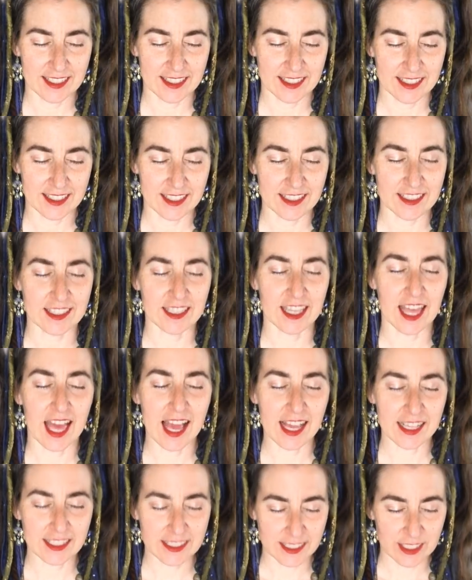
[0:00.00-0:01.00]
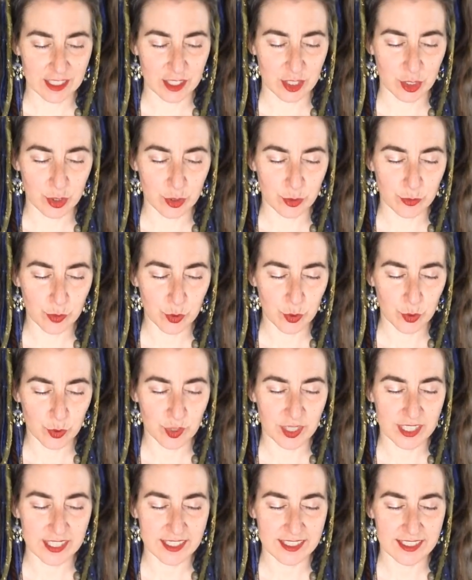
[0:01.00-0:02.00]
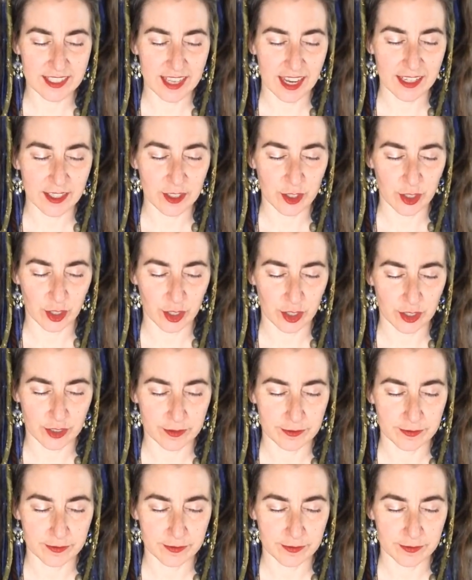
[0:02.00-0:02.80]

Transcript: This last new moon cycle